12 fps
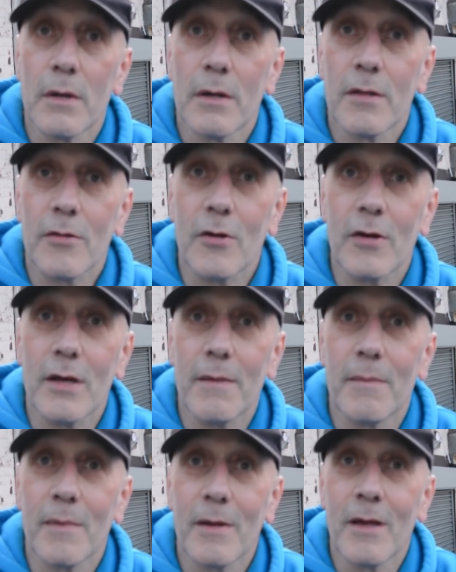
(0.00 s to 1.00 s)
thank uh, you
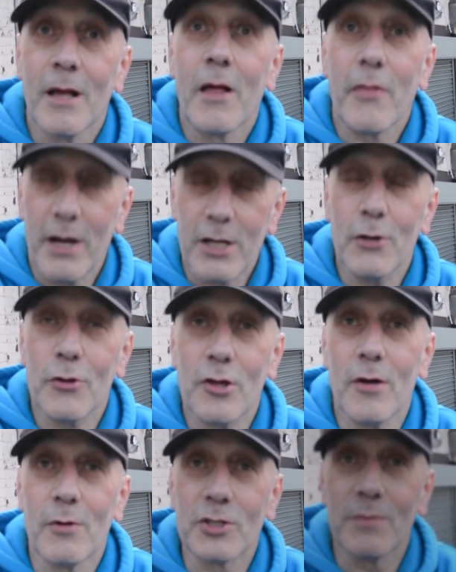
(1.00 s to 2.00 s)
so much. Thank you
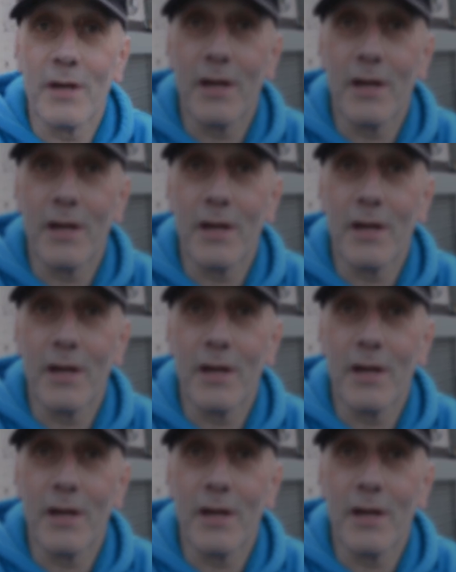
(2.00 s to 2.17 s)
so much, mate.